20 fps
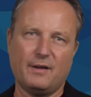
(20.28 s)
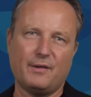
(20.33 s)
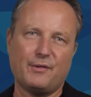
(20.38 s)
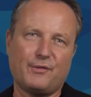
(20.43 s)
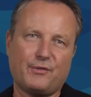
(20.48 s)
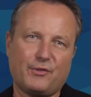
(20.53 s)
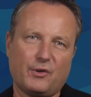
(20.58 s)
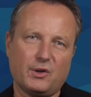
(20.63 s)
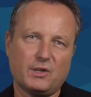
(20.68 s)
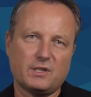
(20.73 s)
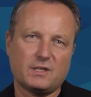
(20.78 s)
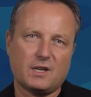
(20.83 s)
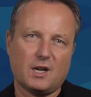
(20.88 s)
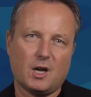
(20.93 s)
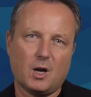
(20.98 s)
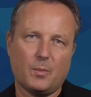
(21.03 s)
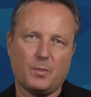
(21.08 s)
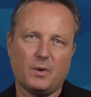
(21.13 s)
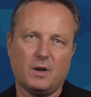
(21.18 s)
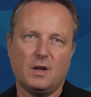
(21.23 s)
First
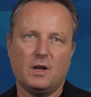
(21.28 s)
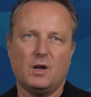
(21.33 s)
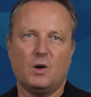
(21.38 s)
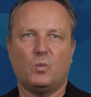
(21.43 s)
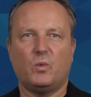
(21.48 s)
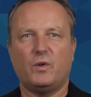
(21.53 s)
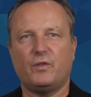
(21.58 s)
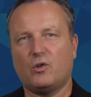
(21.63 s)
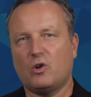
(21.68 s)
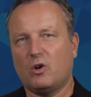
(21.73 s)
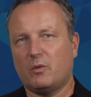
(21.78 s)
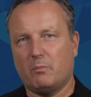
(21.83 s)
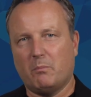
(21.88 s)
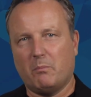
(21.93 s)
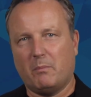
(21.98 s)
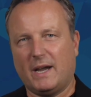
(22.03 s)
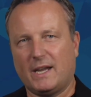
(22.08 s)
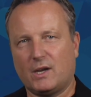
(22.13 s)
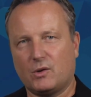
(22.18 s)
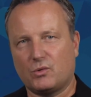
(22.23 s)
up, we've got
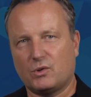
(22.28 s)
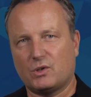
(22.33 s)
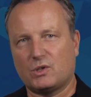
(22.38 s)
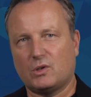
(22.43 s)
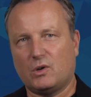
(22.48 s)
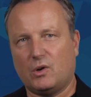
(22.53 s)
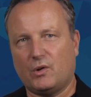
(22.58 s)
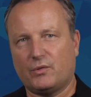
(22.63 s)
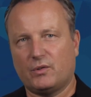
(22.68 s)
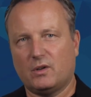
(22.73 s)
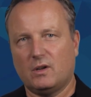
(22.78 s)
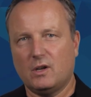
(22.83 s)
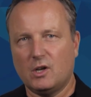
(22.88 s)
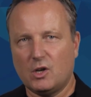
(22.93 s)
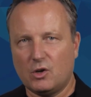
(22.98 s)
Microsoft.